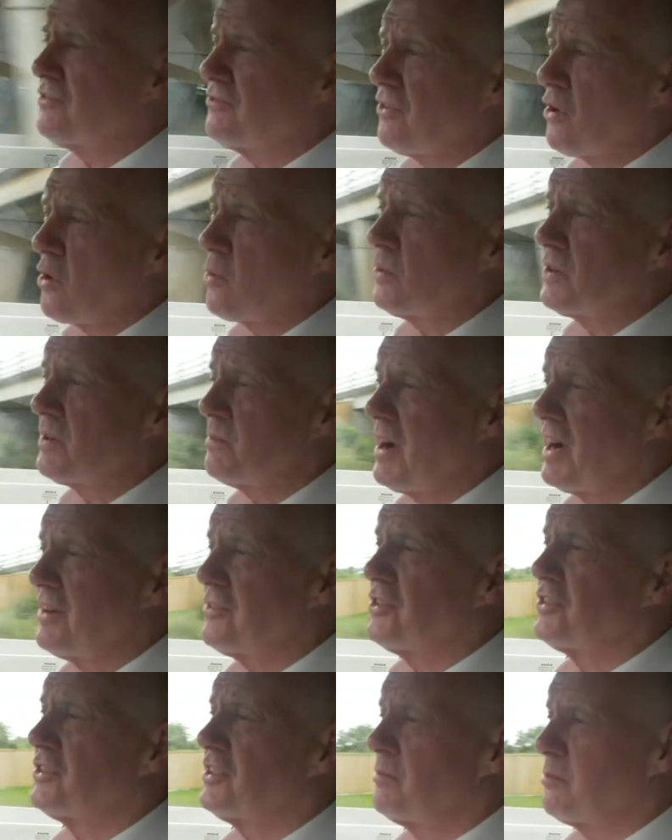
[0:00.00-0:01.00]
forward
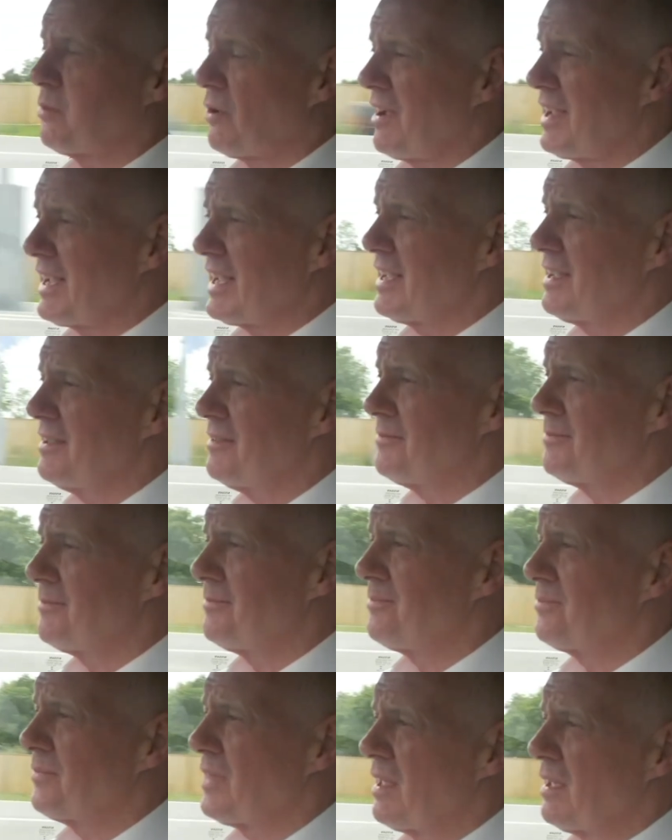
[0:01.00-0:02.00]
emergency braking.
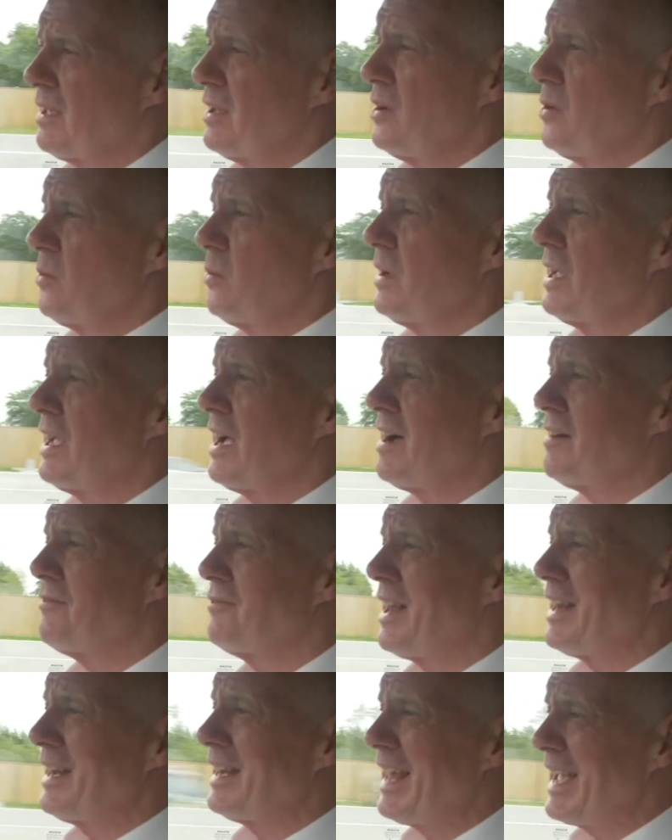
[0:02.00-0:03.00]
We
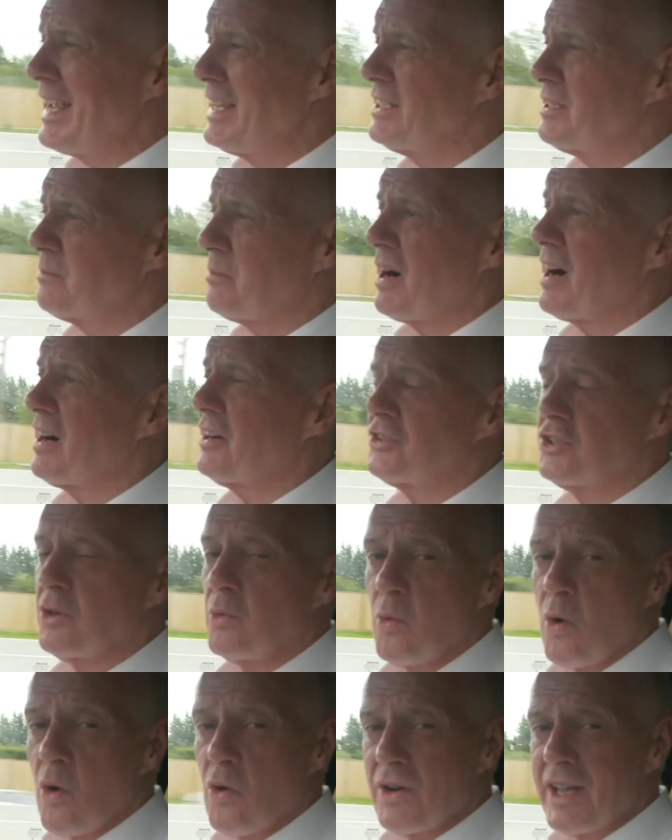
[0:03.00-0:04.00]
have lane departure
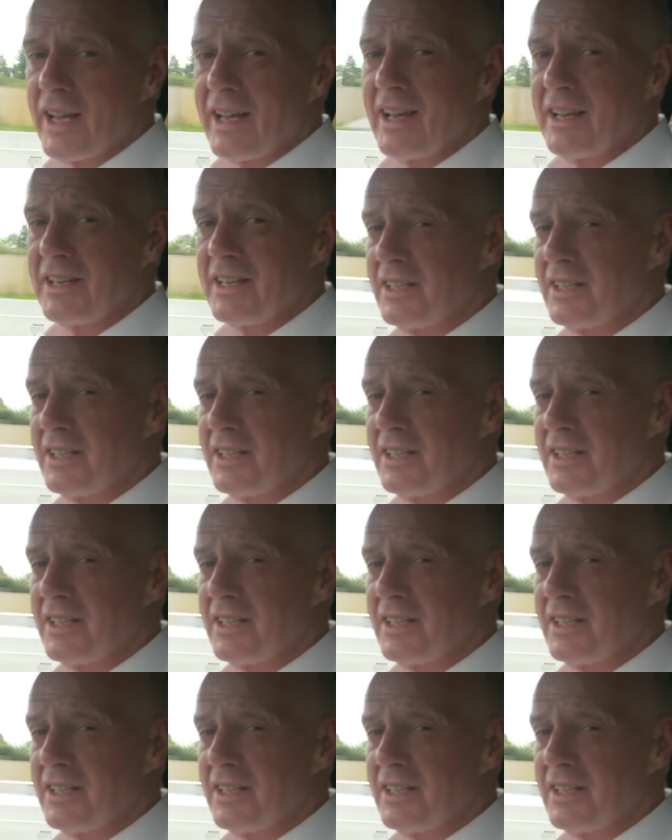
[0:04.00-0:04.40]
warning and